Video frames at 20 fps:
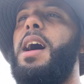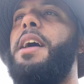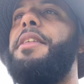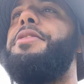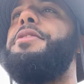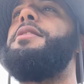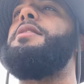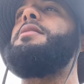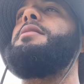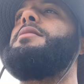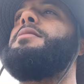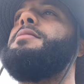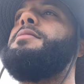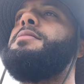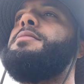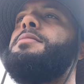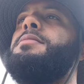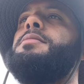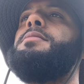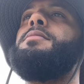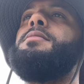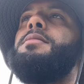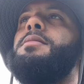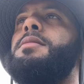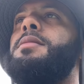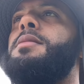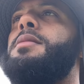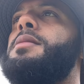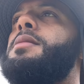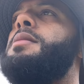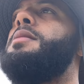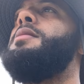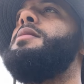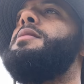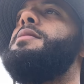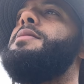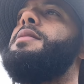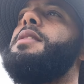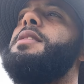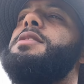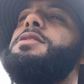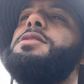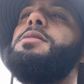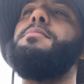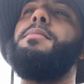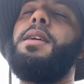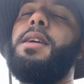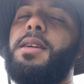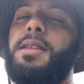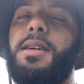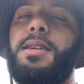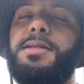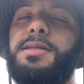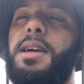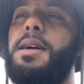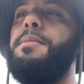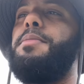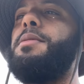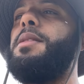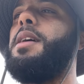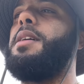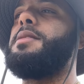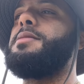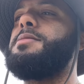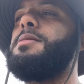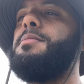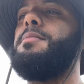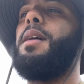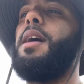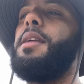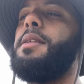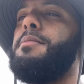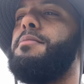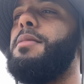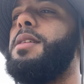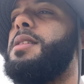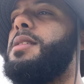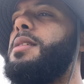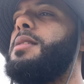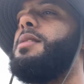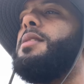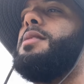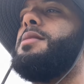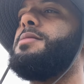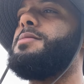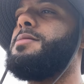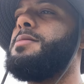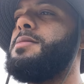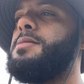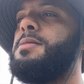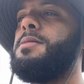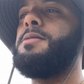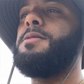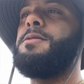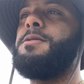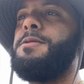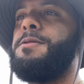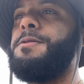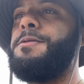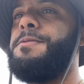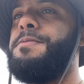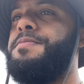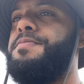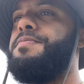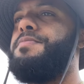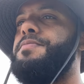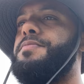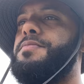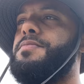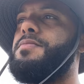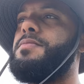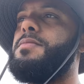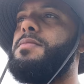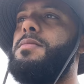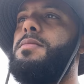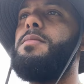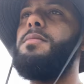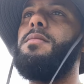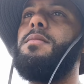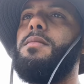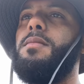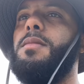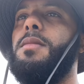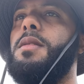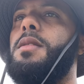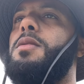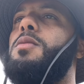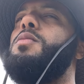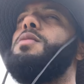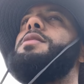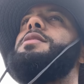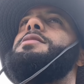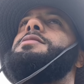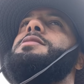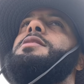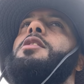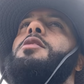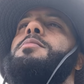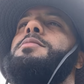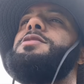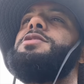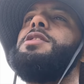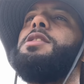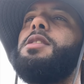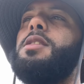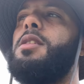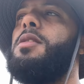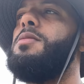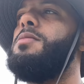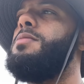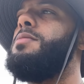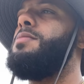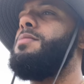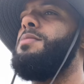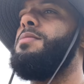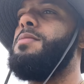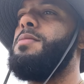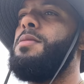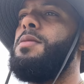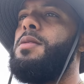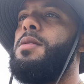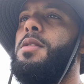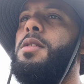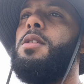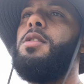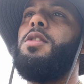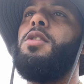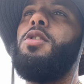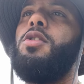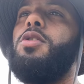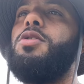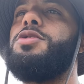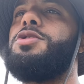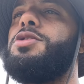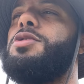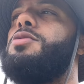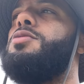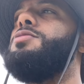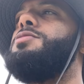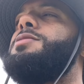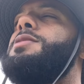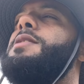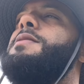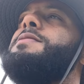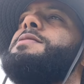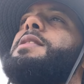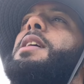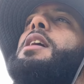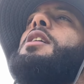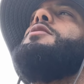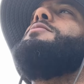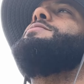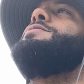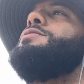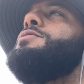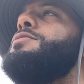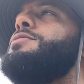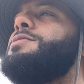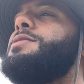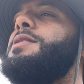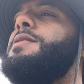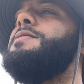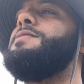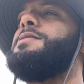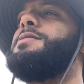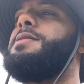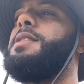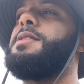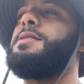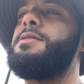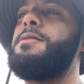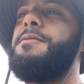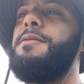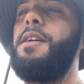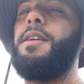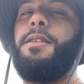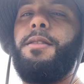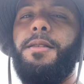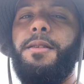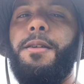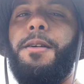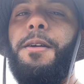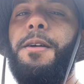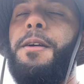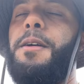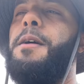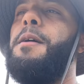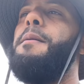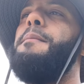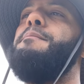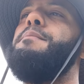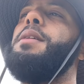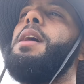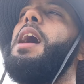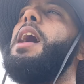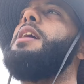I think that he should make an example out of somebody. Meaning this. Whether it's Lomachenko or Shakur Stevenson. I hope Shakur Stevenson takes the fight. But